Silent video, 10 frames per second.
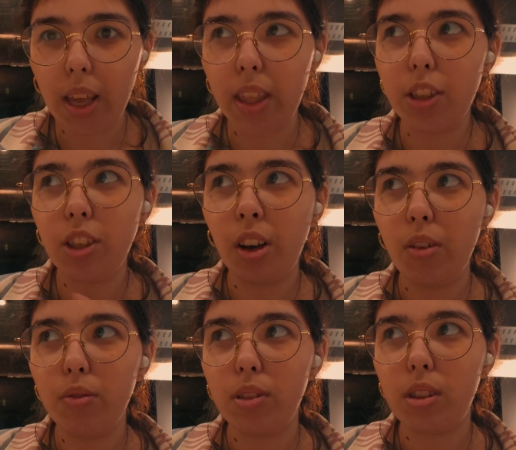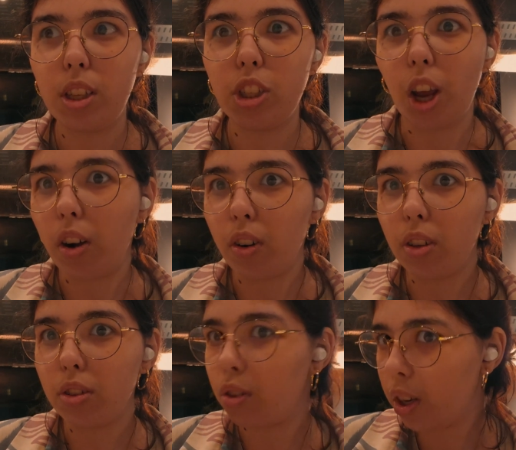I think she knows the
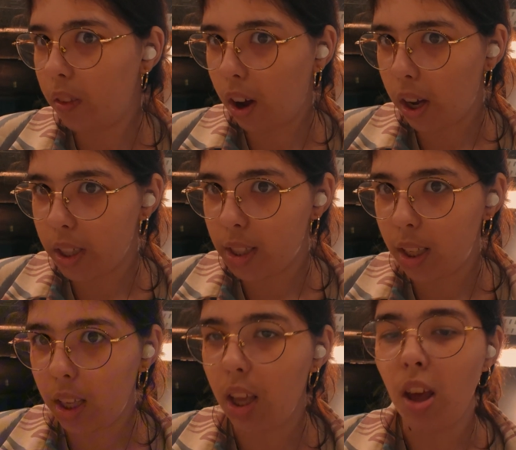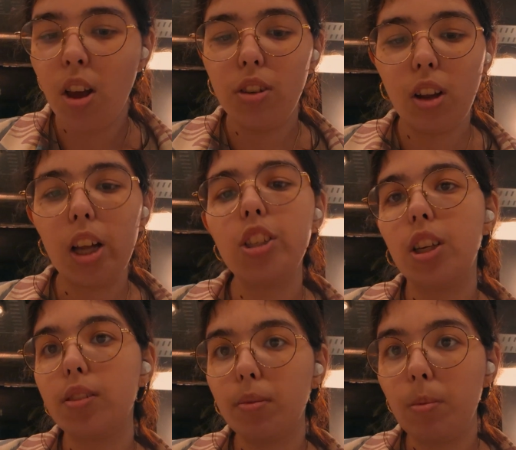general story of the Odyssey, not
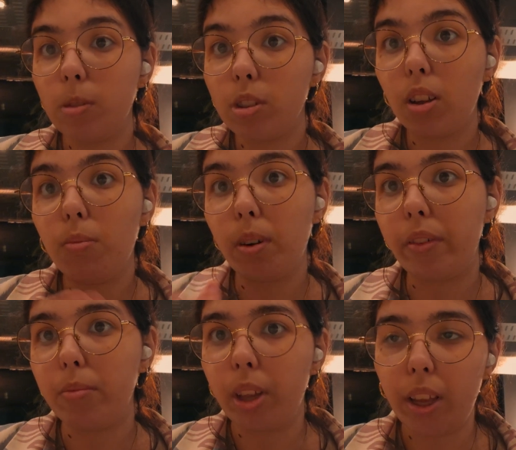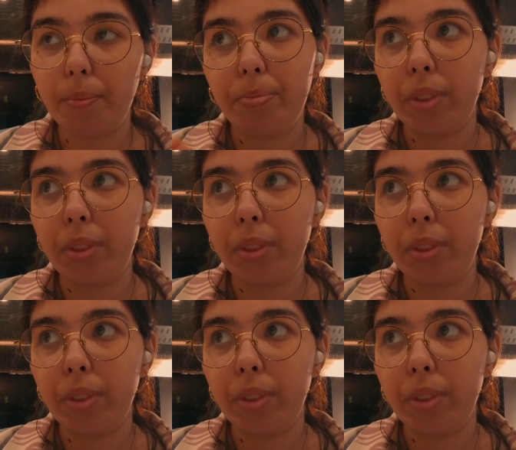just from the musical, but from like